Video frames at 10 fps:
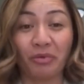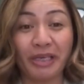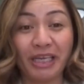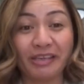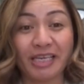
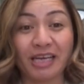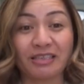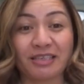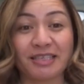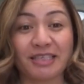we need to
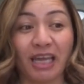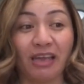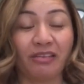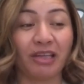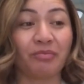
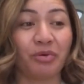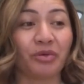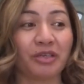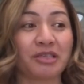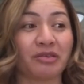understand the
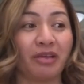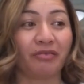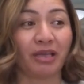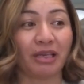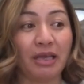importance of
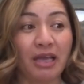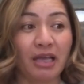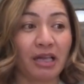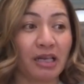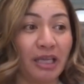having
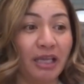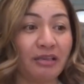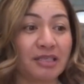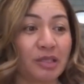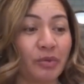
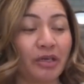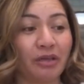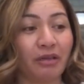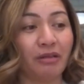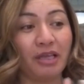clean
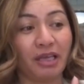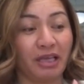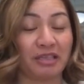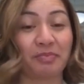soil,